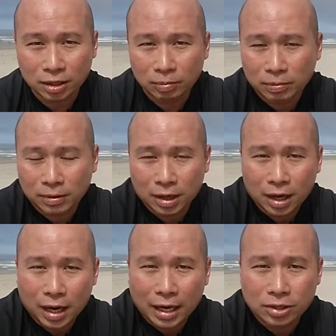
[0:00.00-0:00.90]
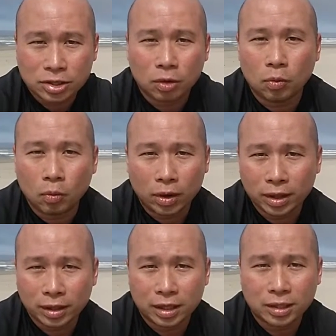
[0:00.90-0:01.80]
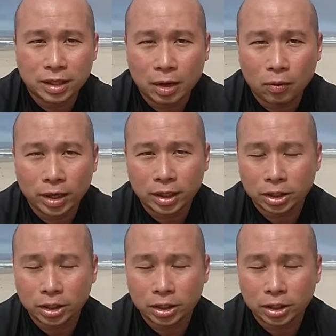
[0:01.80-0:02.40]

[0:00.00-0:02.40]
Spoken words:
And so one of the things that I wanted